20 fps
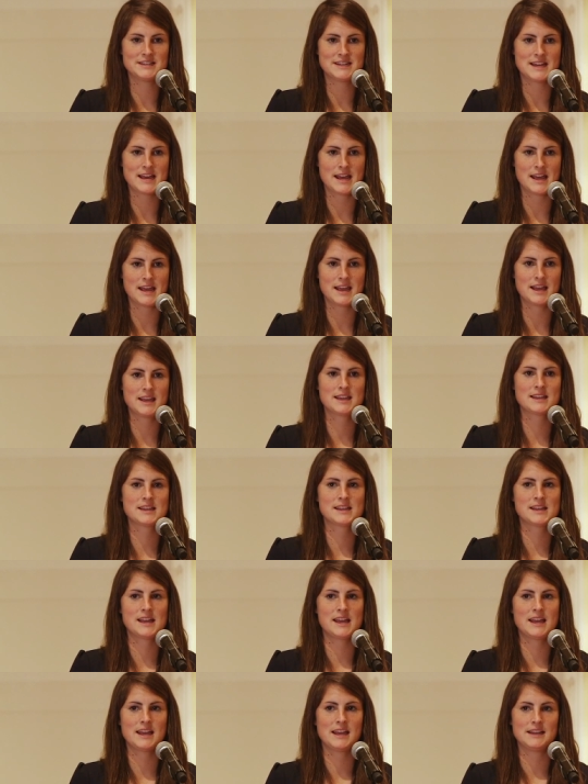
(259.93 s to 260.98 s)
day,
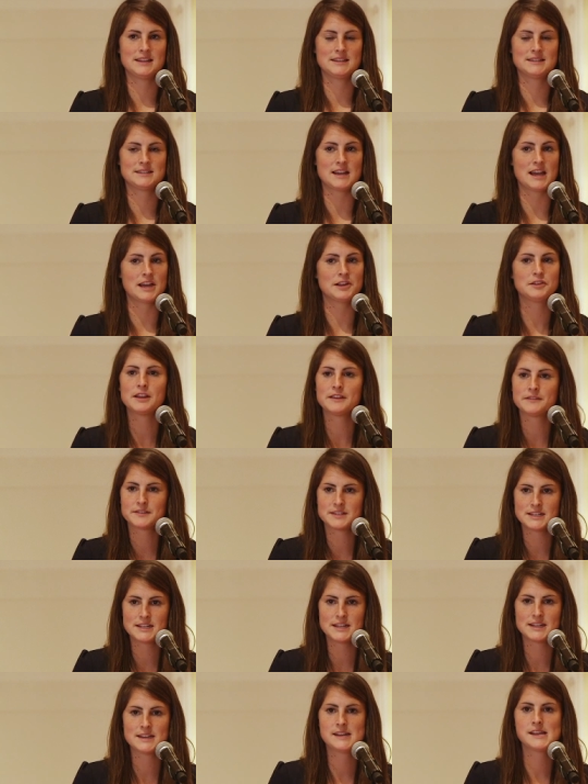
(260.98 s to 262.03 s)
and I
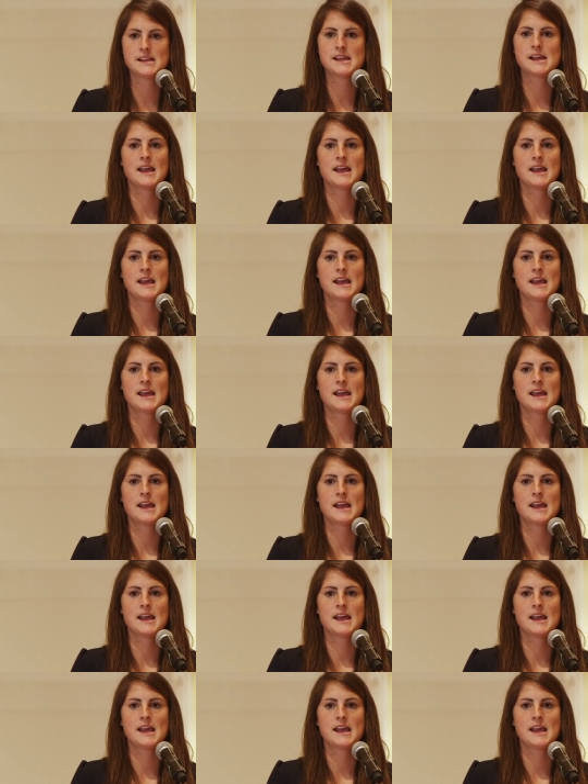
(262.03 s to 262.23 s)
lifted,